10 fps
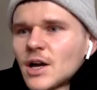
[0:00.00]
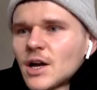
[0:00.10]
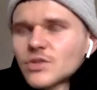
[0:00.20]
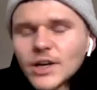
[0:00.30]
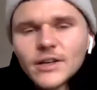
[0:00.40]

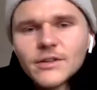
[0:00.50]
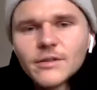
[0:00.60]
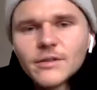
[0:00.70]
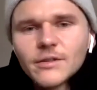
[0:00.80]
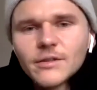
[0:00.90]
kind of
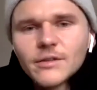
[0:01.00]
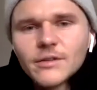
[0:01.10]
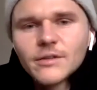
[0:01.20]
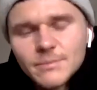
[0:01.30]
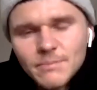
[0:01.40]
strength
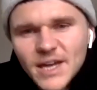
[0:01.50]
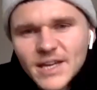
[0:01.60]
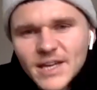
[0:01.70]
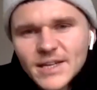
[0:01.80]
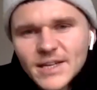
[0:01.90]
and fitness
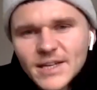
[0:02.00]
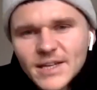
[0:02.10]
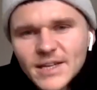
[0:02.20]
based.